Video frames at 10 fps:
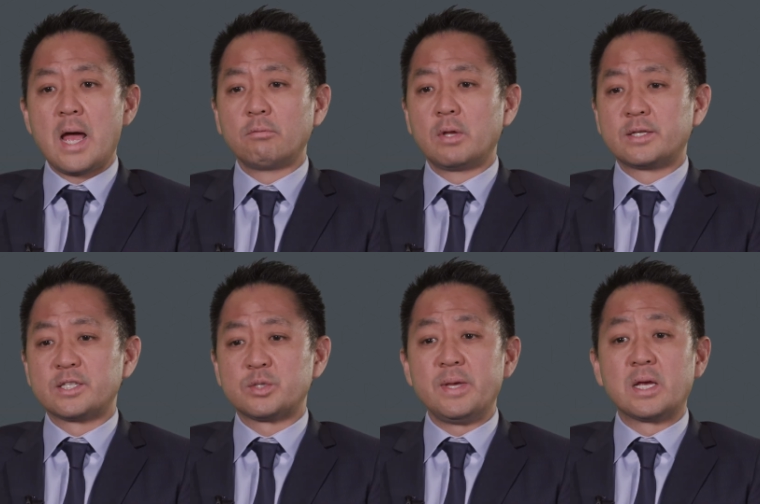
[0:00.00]
I would like to
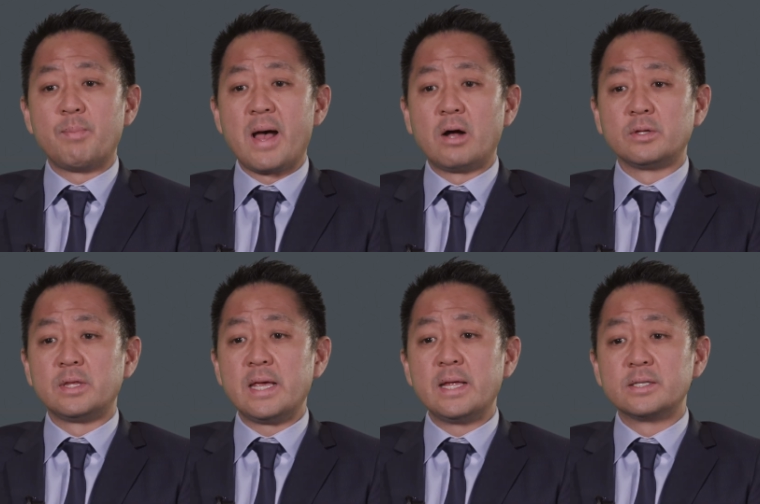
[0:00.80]
speak about
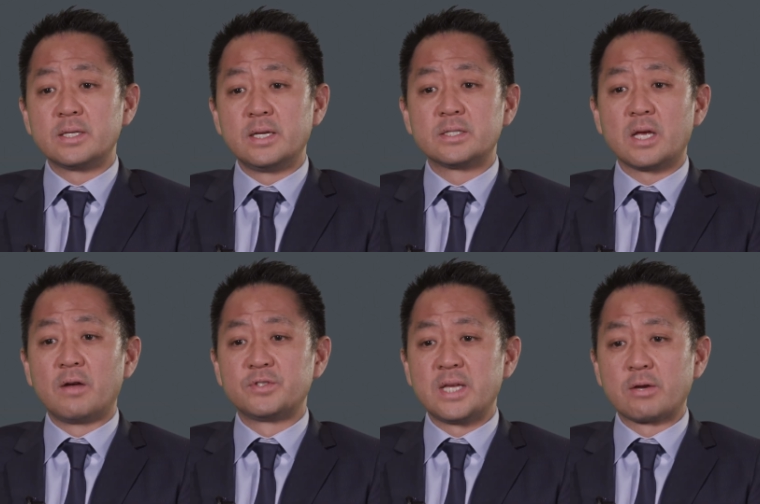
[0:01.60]
the incidence
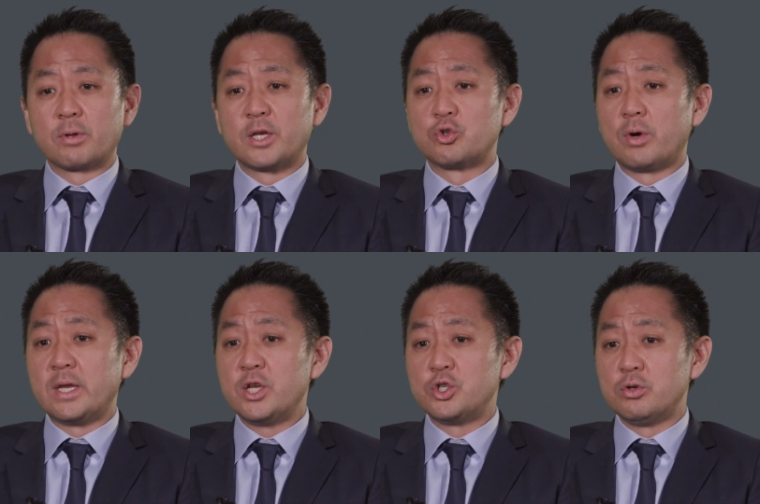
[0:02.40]
of sacroiliac joint
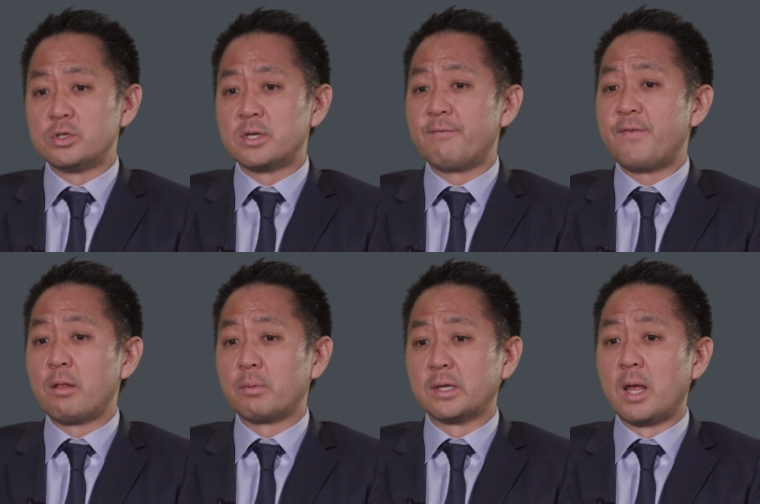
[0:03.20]
issues
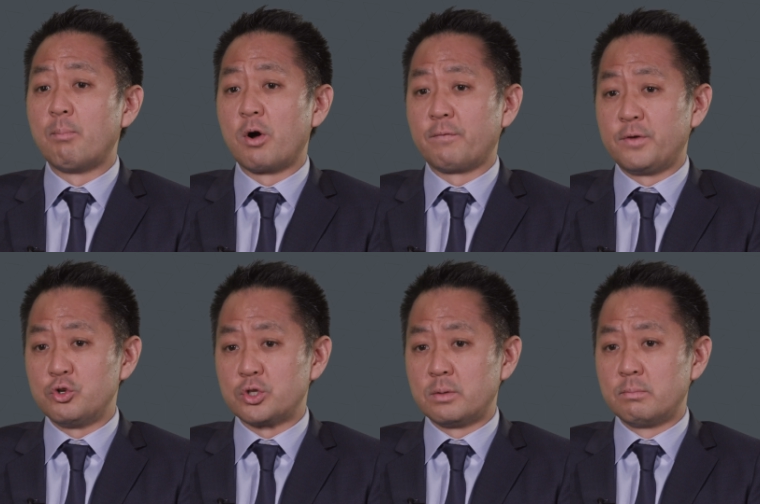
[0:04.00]
following lumbar
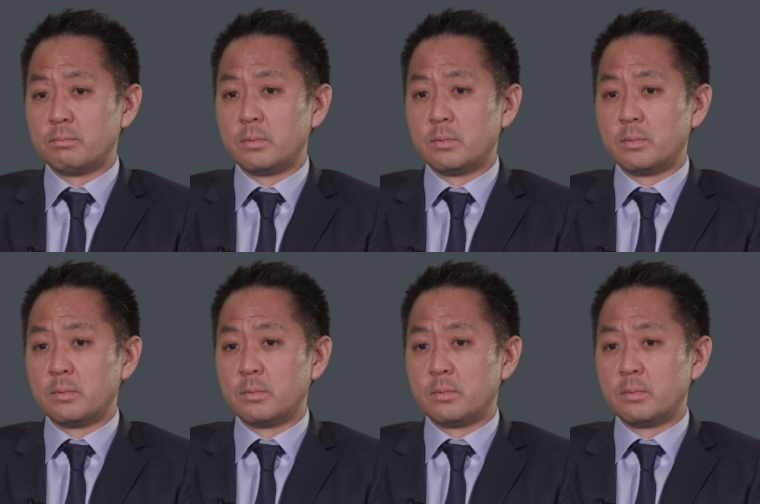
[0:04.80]
fusion.